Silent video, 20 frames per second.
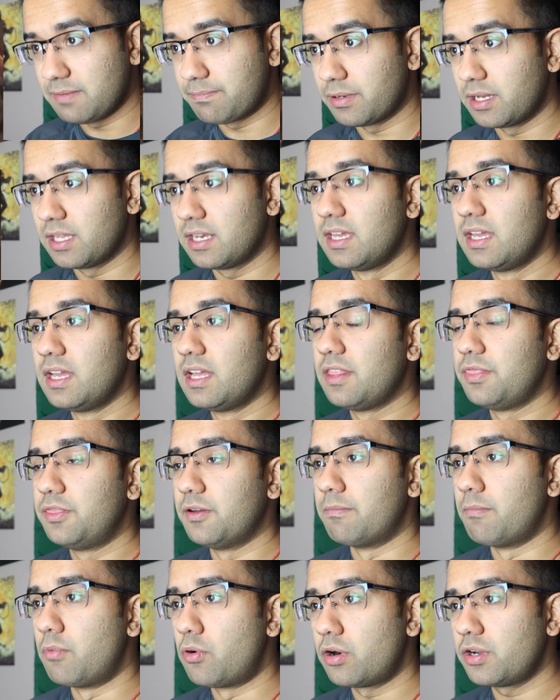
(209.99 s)
But
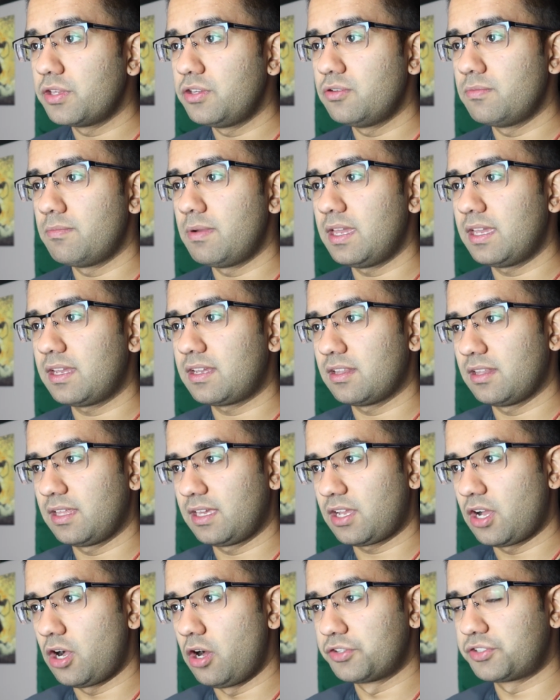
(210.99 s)
the more you make
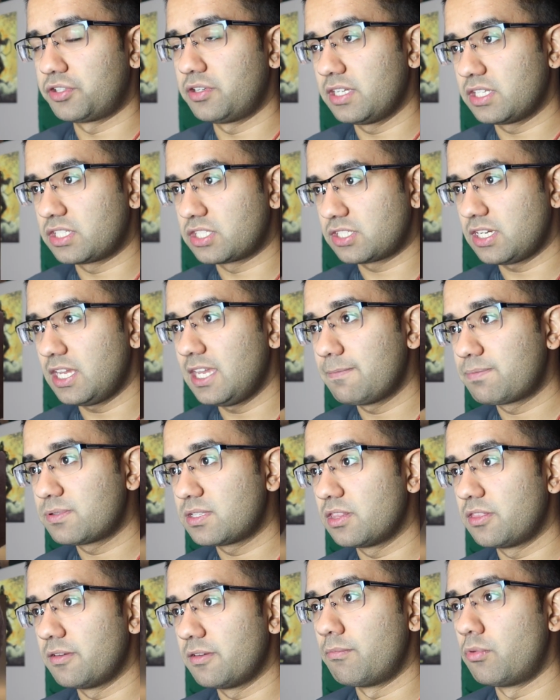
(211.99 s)
like alternate shapes,
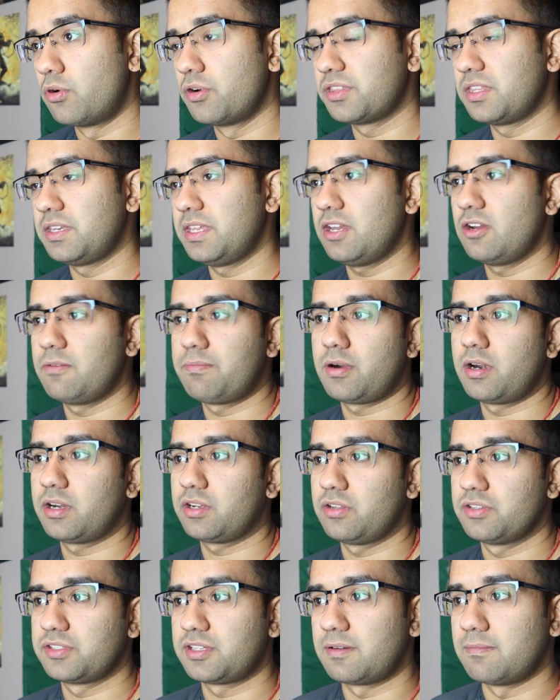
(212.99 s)
more the
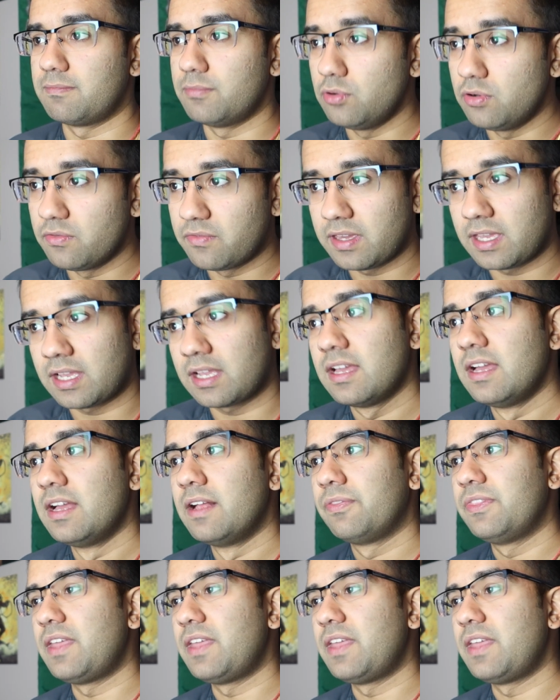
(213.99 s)
nanoparticles are moving,